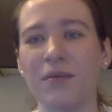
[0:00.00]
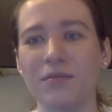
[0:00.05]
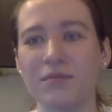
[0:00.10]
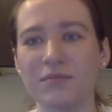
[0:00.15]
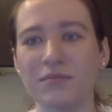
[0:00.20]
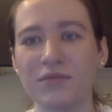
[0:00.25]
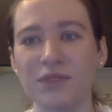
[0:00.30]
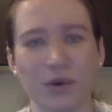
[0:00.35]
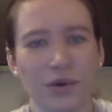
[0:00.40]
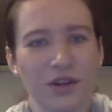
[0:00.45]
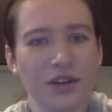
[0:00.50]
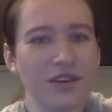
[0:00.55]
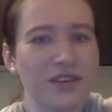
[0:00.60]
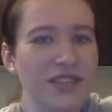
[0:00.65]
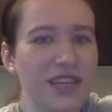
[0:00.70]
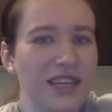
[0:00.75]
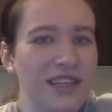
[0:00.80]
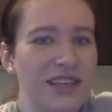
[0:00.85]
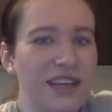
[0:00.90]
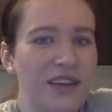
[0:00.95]
do a little
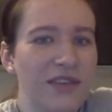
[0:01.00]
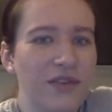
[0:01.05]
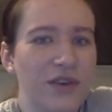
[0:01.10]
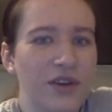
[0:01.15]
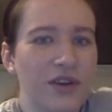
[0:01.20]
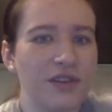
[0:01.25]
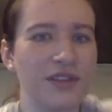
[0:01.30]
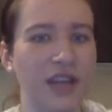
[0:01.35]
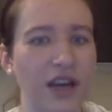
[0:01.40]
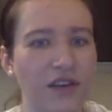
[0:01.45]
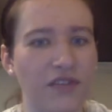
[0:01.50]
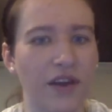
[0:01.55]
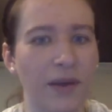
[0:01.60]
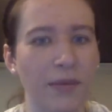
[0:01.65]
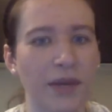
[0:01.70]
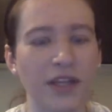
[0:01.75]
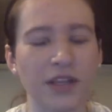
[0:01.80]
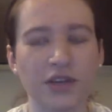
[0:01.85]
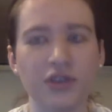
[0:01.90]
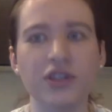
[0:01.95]
sightseeing for yourself. I
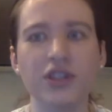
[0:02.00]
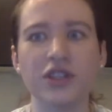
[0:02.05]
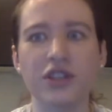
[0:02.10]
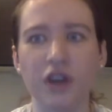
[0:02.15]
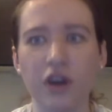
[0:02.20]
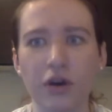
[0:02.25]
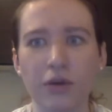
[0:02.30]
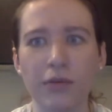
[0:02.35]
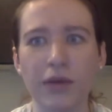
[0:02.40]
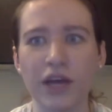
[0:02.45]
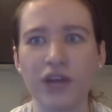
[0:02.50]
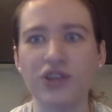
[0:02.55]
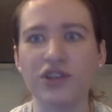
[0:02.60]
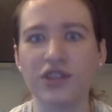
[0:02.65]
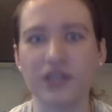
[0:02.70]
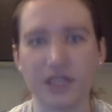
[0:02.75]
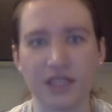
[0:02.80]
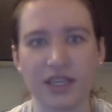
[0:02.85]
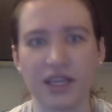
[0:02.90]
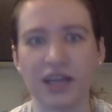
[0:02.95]
mean, there's so much
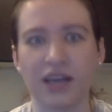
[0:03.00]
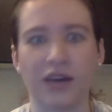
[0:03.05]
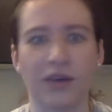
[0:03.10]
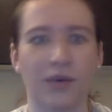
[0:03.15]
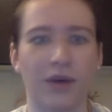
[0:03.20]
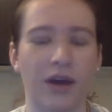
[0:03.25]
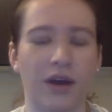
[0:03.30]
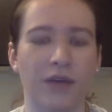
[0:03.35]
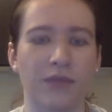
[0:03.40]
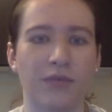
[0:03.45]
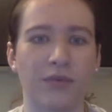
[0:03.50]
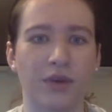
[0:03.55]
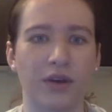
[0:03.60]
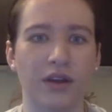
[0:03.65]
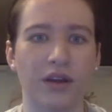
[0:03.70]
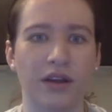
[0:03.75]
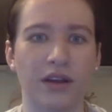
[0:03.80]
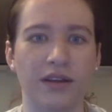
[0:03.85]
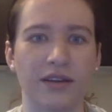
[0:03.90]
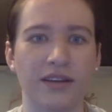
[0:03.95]
to see around
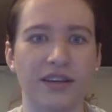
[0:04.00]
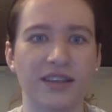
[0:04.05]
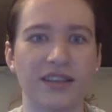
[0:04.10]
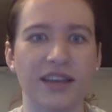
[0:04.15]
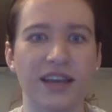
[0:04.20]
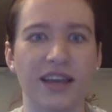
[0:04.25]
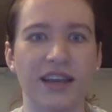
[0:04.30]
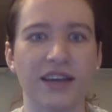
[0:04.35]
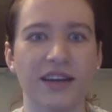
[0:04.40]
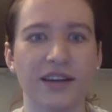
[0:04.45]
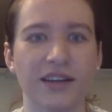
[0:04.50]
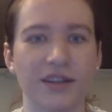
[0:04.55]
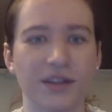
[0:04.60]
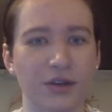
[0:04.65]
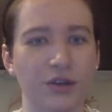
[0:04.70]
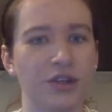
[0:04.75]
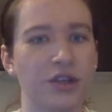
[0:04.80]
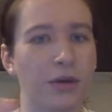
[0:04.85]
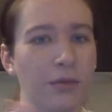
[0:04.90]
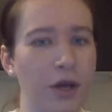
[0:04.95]
Portland. It's like
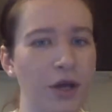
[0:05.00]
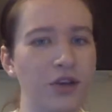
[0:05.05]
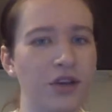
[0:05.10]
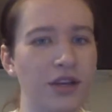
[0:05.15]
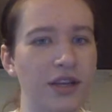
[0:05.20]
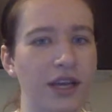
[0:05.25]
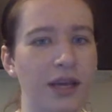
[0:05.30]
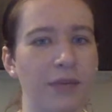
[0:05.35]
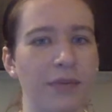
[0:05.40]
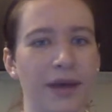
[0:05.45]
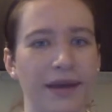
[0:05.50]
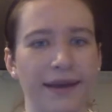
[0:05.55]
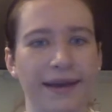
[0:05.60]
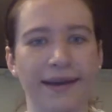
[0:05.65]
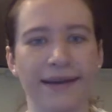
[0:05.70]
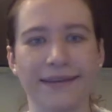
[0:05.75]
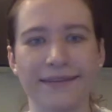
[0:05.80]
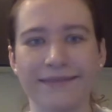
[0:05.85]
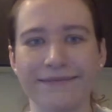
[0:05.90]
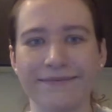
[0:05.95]
there's so much to see, but
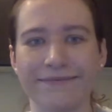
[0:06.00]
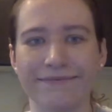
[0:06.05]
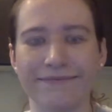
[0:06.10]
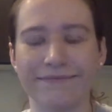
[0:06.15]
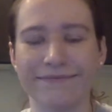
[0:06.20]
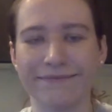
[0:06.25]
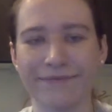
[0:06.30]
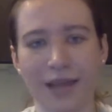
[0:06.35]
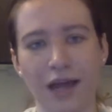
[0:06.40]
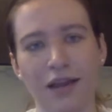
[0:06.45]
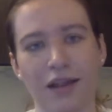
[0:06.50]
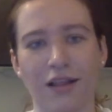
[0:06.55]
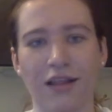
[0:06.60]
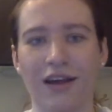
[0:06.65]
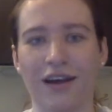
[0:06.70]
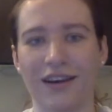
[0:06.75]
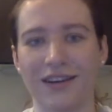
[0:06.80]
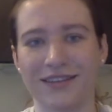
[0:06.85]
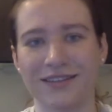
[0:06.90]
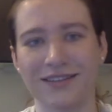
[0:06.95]
yet not a
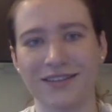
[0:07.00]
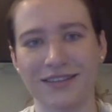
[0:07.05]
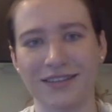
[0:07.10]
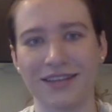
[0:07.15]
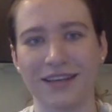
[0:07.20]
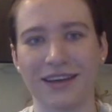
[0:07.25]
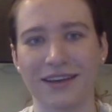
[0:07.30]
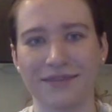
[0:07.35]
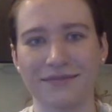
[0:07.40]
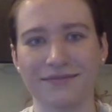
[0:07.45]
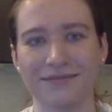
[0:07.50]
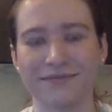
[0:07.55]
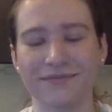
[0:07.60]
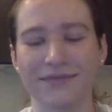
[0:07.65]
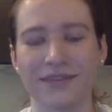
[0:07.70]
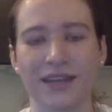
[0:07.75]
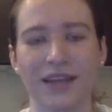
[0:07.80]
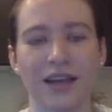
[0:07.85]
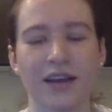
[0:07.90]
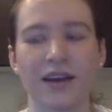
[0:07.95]
lot to see.
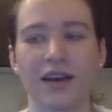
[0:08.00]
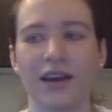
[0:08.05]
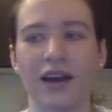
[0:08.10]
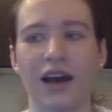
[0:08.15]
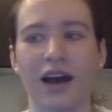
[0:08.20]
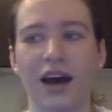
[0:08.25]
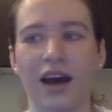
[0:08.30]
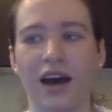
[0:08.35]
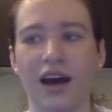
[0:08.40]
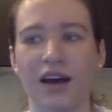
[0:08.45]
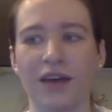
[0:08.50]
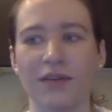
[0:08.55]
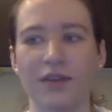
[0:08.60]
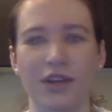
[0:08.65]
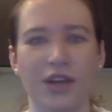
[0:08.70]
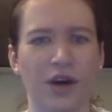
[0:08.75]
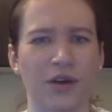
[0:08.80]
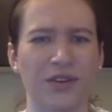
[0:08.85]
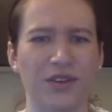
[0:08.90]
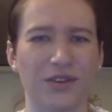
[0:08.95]
You
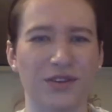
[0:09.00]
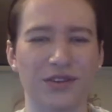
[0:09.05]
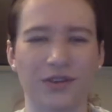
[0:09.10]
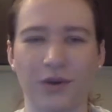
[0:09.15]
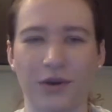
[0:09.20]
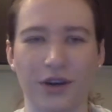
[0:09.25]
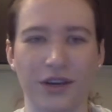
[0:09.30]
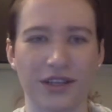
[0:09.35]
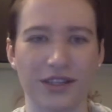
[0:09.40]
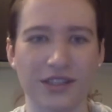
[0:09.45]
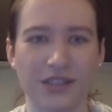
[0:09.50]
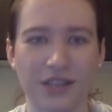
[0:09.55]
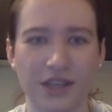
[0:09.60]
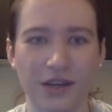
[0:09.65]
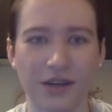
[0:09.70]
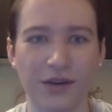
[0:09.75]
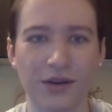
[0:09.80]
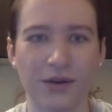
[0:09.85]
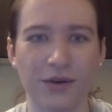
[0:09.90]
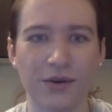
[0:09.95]
know, there's the Oregon
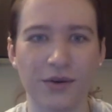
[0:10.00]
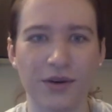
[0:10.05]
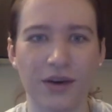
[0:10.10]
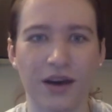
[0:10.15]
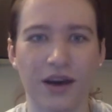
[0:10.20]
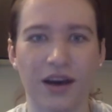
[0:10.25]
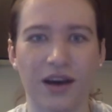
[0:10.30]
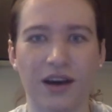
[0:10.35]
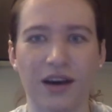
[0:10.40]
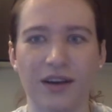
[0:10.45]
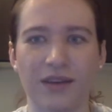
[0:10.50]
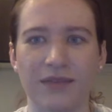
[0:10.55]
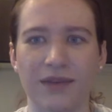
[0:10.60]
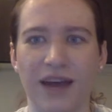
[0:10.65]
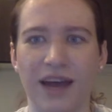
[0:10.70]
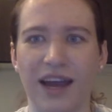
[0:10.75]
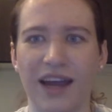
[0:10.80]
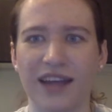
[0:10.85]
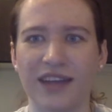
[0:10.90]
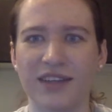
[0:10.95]
Zoo.
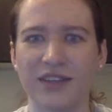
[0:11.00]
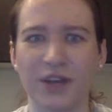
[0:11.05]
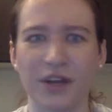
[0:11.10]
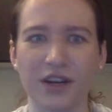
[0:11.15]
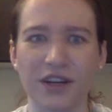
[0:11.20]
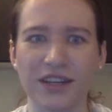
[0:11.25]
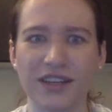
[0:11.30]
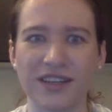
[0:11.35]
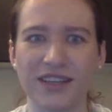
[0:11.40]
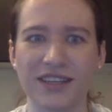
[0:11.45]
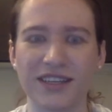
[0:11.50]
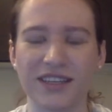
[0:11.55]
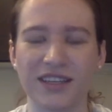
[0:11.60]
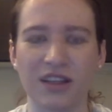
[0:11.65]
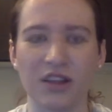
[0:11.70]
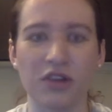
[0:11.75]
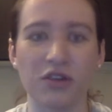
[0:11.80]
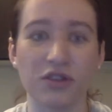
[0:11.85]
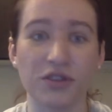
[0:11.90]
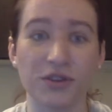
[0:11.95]
I started this
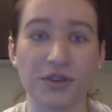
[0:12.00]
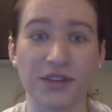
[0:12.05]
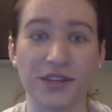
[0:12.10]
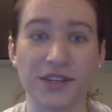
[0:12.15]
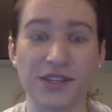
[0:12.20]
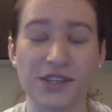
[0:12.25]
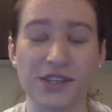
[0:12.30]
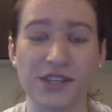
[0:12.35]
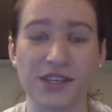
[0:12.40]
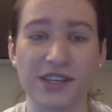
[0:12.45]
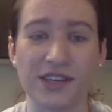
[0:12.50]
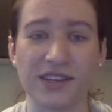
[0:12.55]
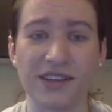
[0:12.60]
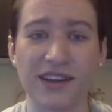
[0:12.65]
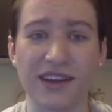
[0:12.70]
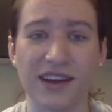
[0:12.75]
little tradition